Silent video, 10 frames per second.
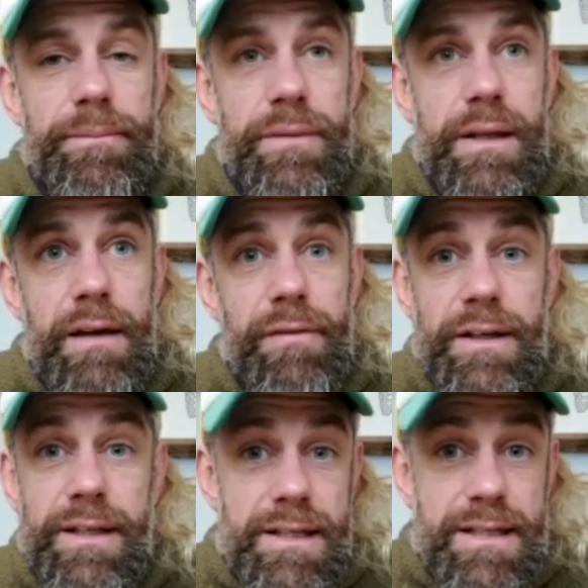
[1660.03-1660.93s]
if I
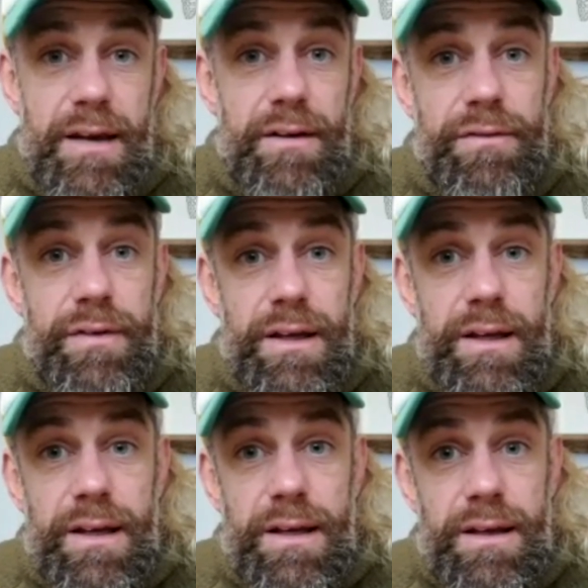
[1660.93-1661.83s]
did a set of
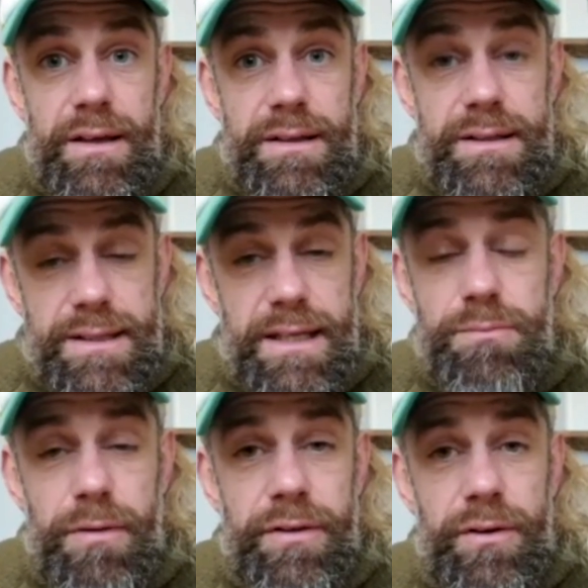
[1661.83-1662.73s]
6
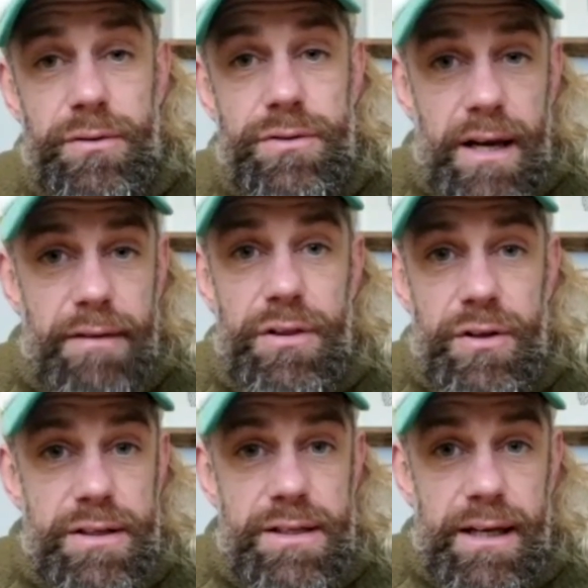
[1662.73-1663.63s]
breath holds every
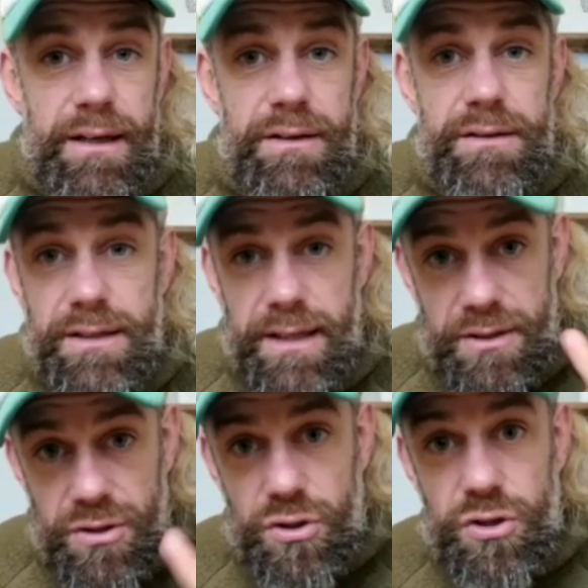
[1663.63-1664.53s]
30 seconds, it
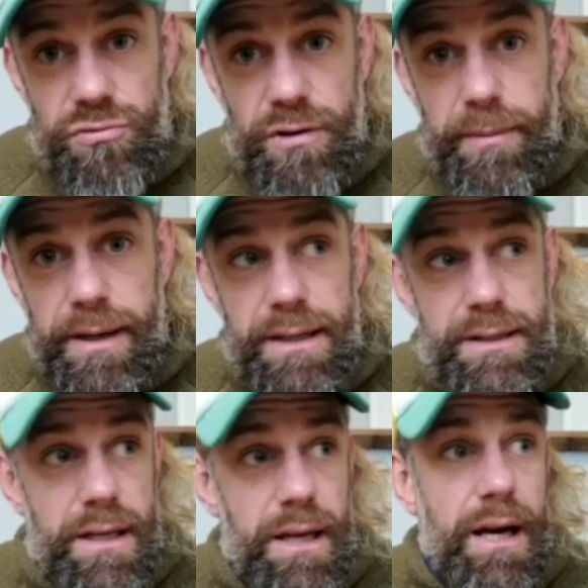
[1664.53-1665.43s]
takes just 3
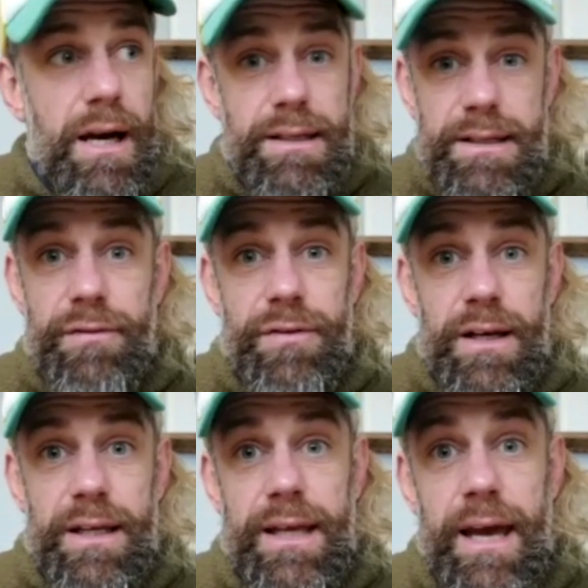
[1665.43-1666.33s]
minutes. I
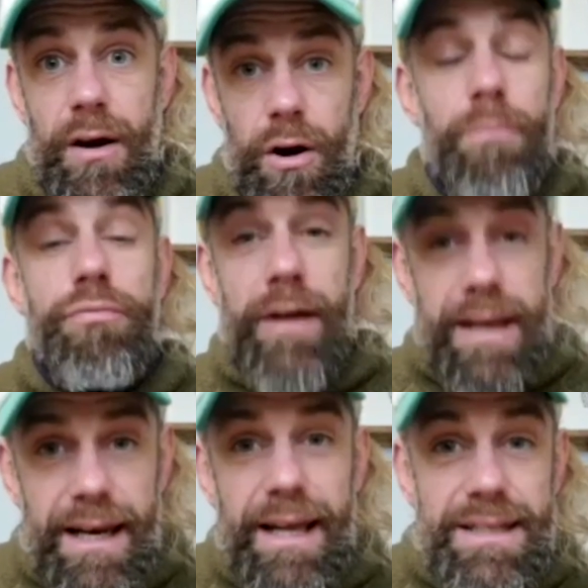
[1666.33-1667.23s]
definitely get
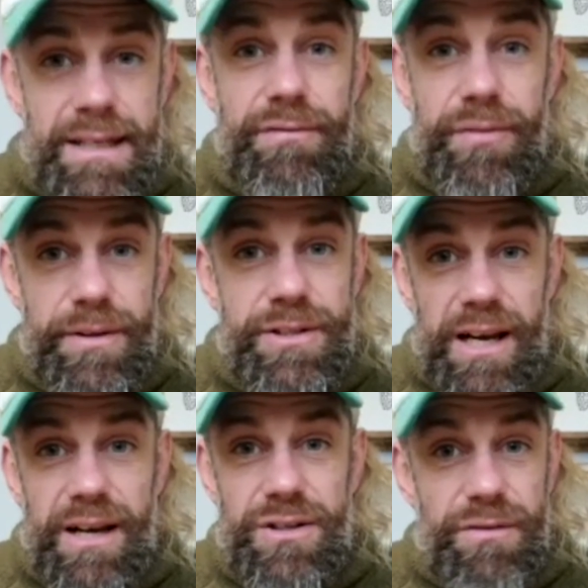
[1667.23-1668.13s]
up-regulated from the
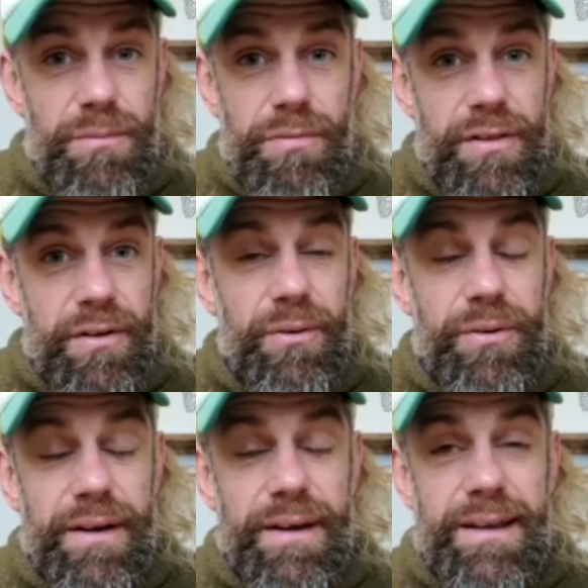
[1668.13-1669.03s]
challenge of the breath
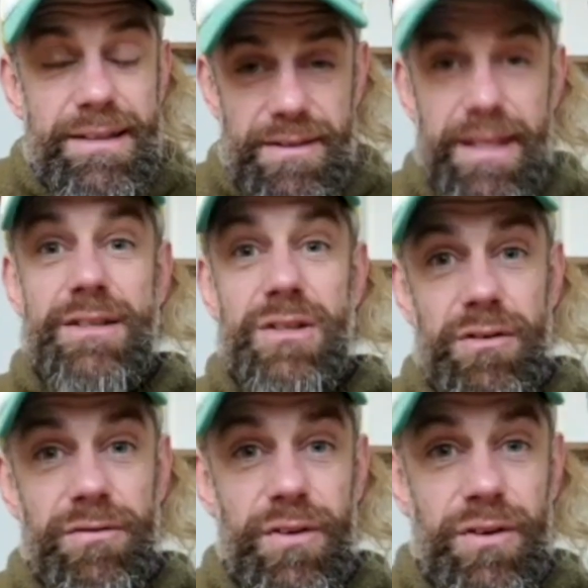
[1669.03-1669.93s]
hold, so that's
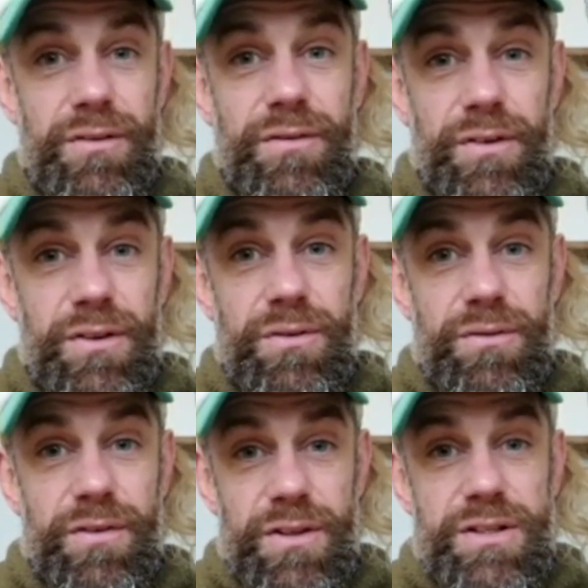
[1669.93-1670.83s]
good for
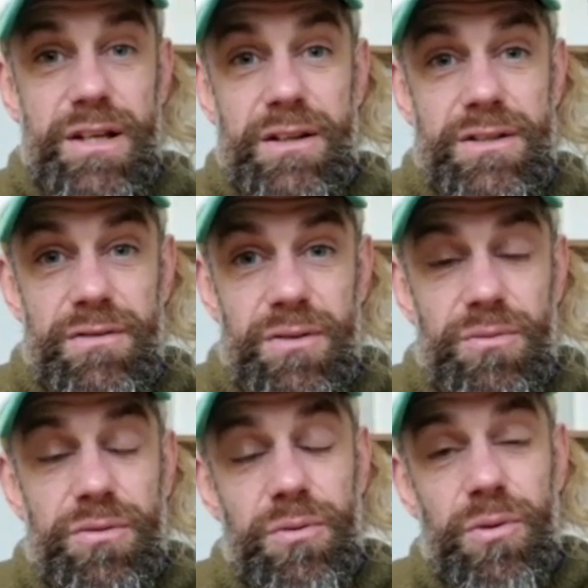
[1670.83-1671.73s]
the start of
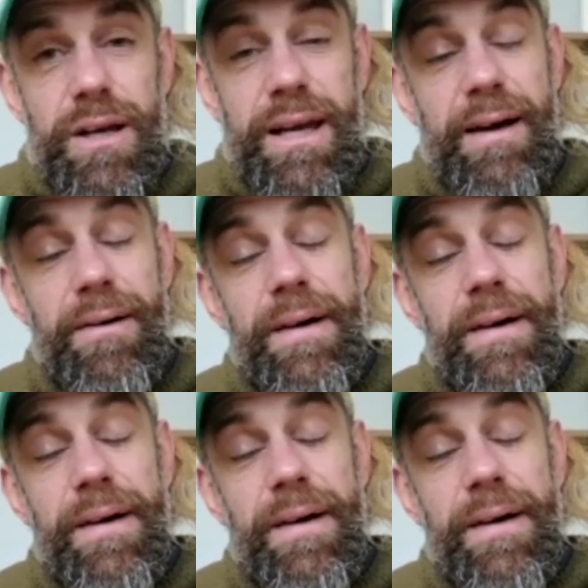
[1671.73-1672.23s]
the workout.